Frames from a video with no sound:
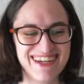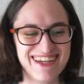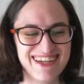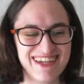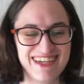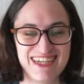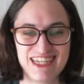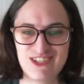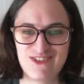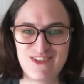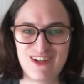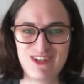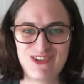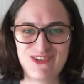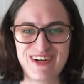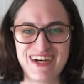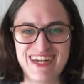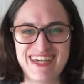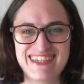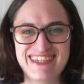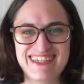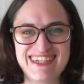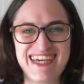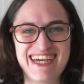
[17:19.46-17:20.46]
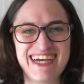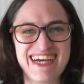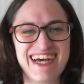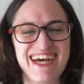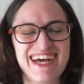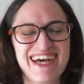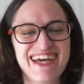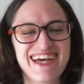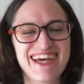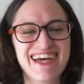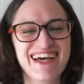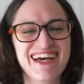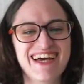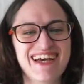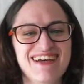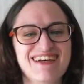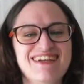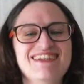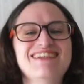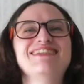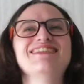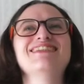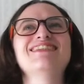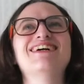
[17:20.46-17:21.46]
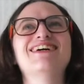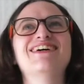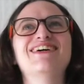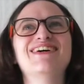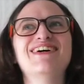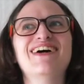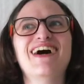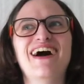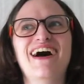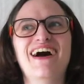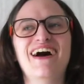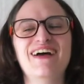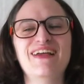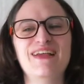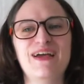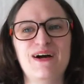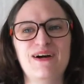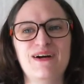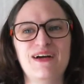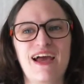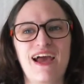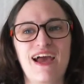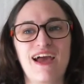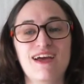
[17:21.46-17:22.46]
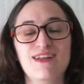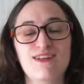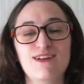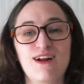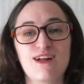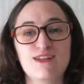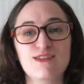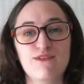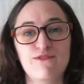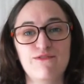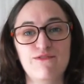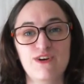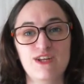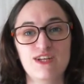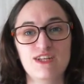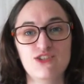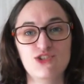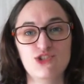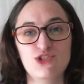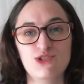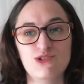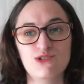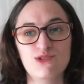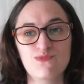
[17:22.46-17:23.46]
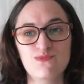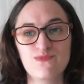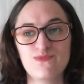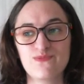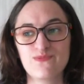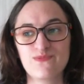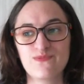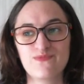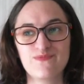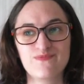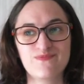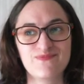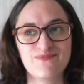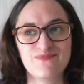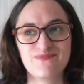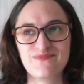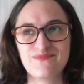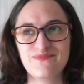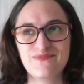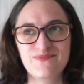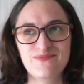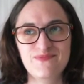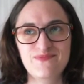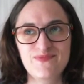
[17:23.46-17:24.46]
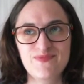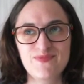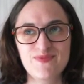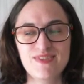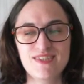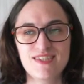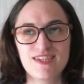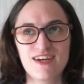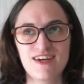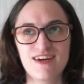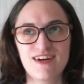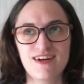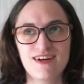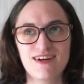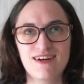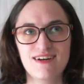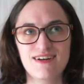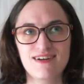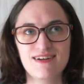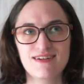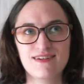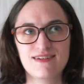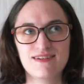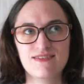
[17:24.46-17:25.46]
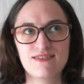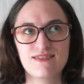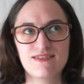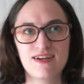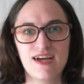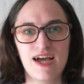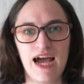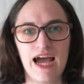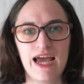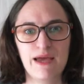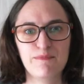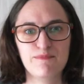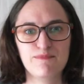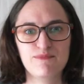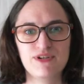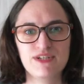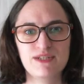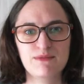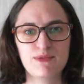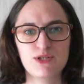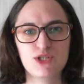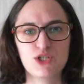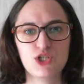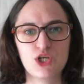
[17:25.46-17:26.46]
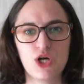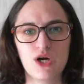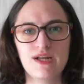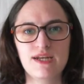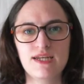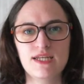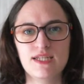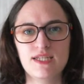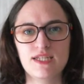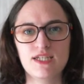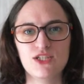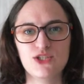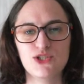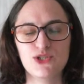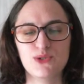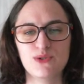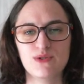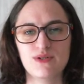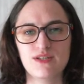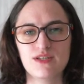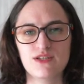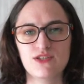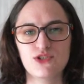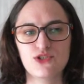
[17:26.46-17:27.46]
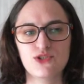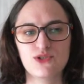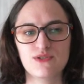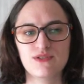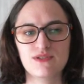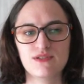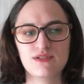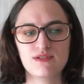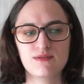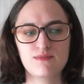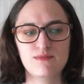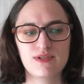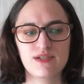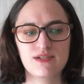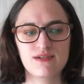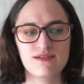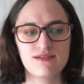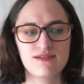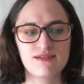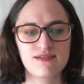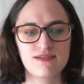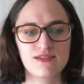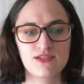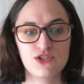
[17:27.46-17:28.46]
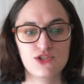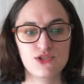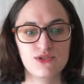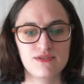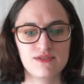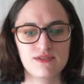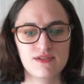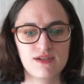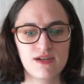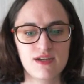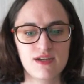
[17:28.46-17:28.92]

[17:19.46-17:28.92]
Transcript: Is that crazy? So yeah, I had a lot of fun in June. I pretty much only knit shawl in June because in June,